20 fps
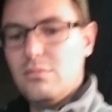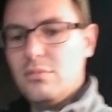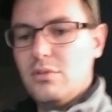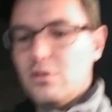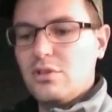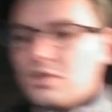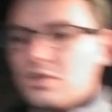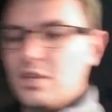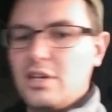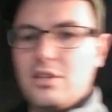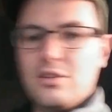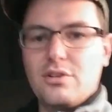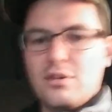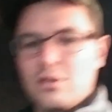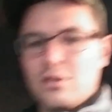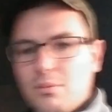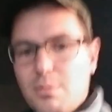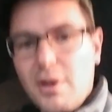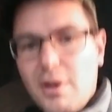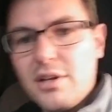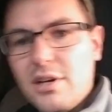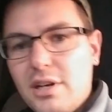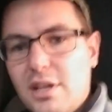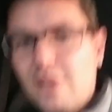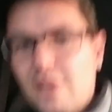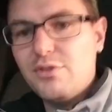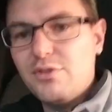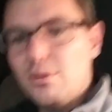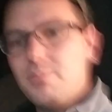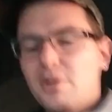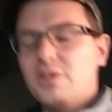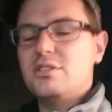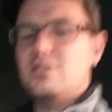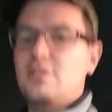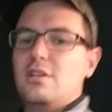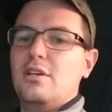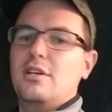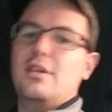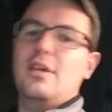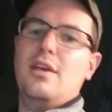They're probably going to give you a bus
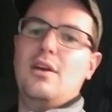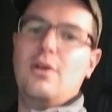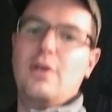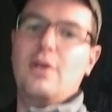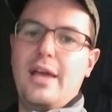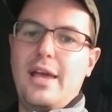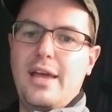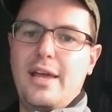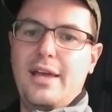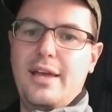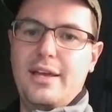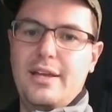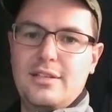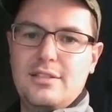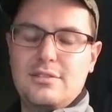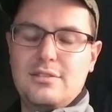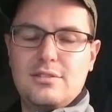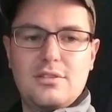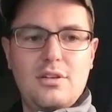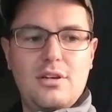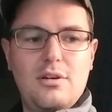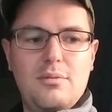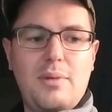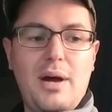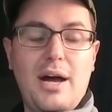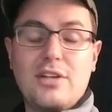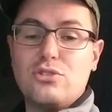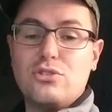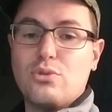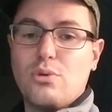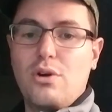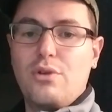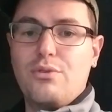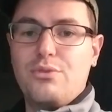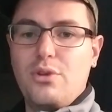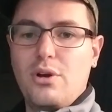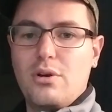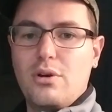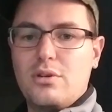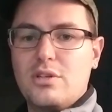ticket, and I
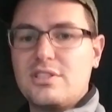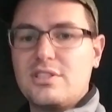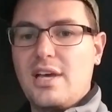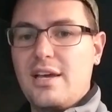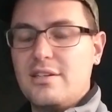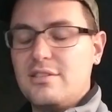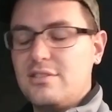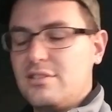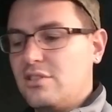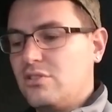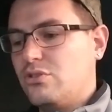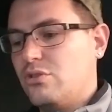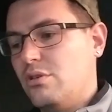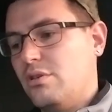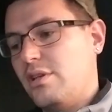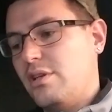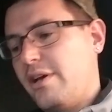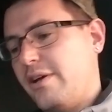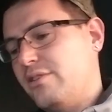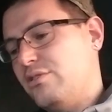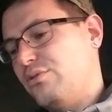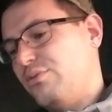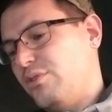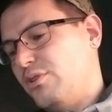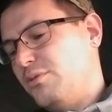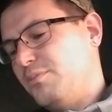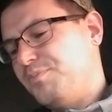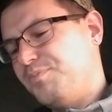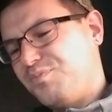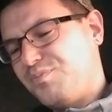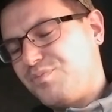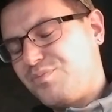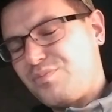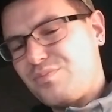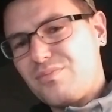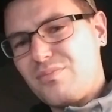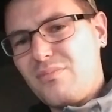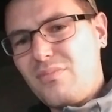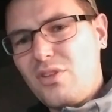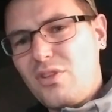drove, though, because I had a sister in Nashville.
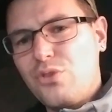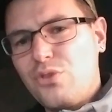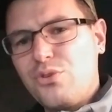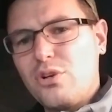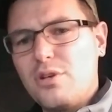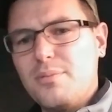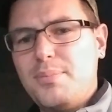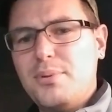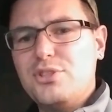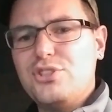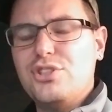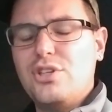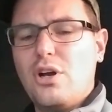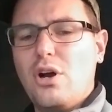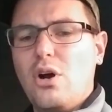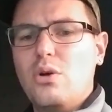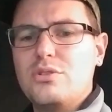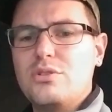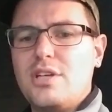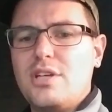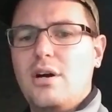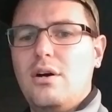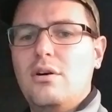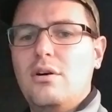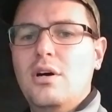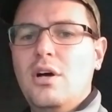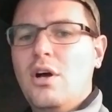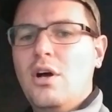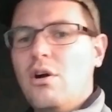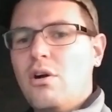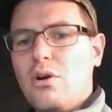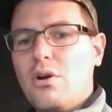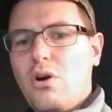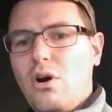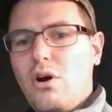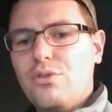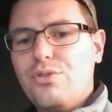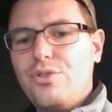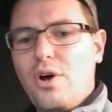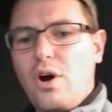They're going to put you in a hotel
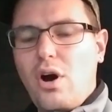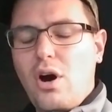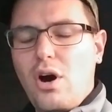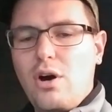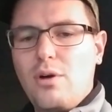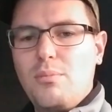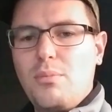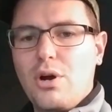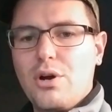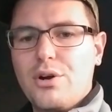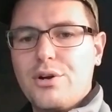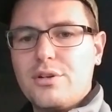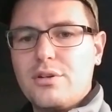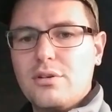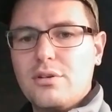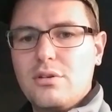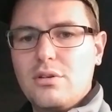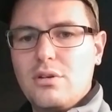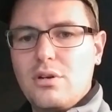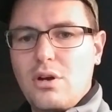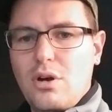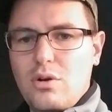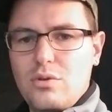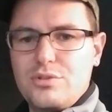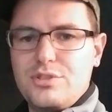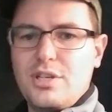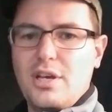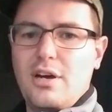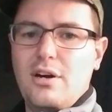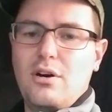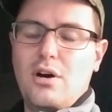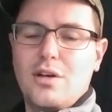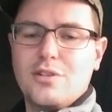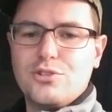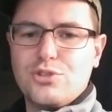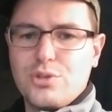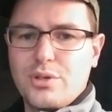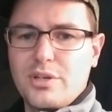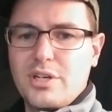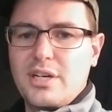called the Hallmark Hotel on
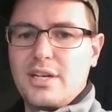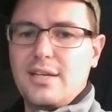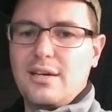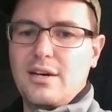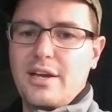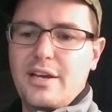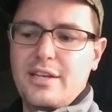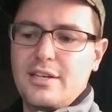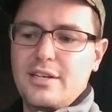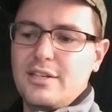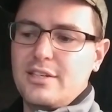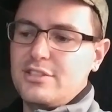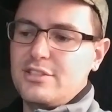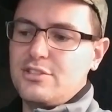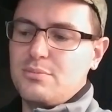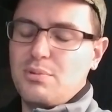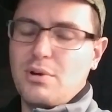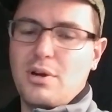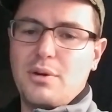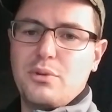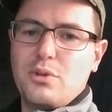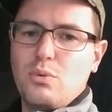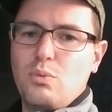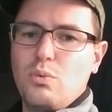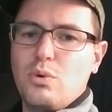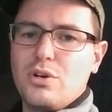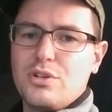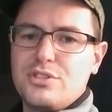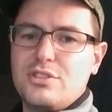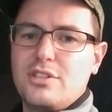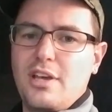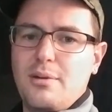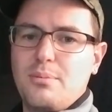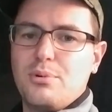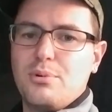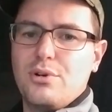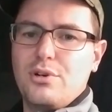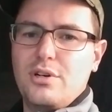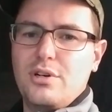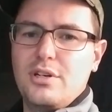Trinity Lane, and it's in probably the worst
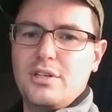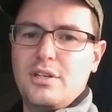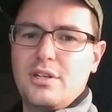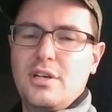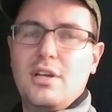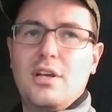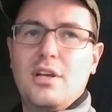neighborhood,